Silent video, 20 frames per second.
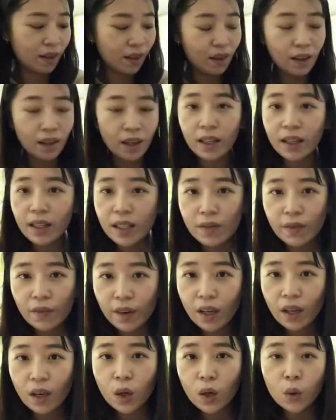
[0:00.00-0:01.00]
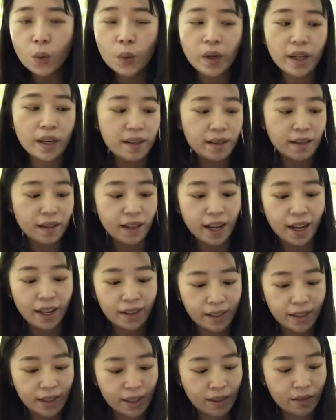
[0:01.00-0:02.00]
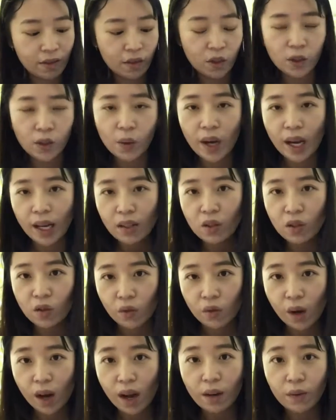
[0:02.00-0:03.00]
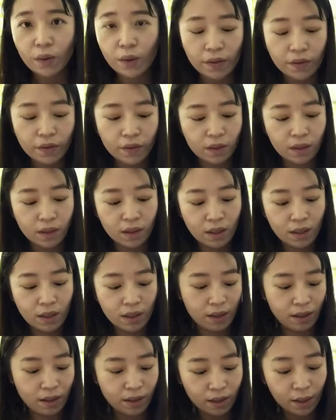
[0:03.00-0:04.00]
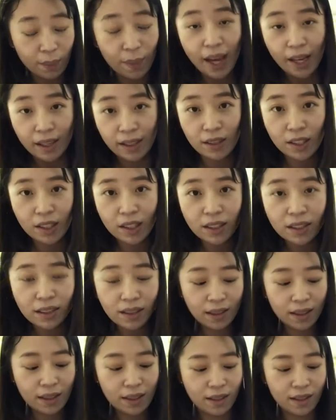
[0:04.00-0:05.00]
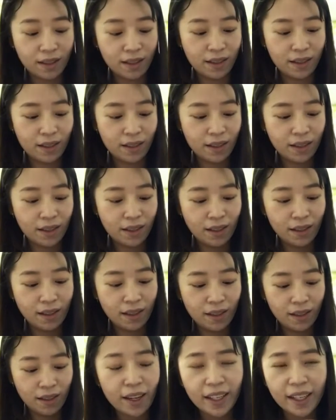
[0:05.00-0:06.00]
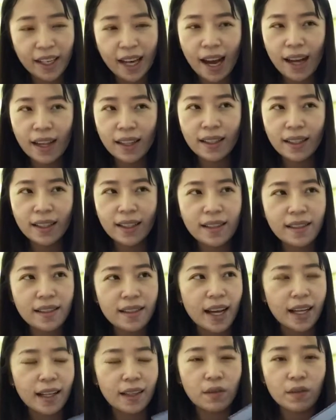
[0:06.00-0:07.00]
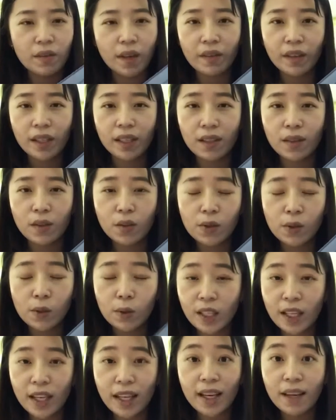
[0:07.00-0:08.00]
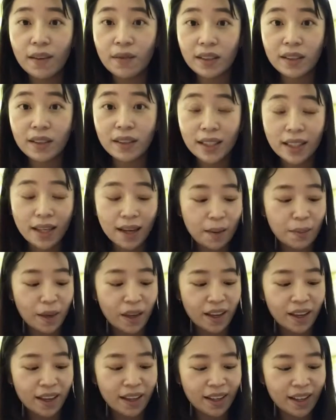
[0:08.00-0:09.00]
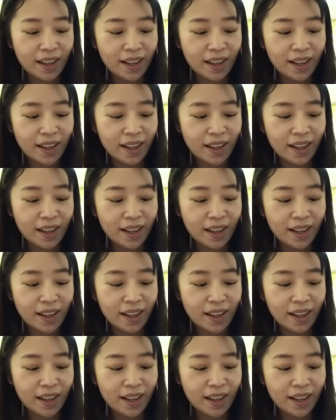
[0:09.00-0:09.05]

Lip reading: Innisfree always like so extra with the packaging. The color is like very soothing, very calming.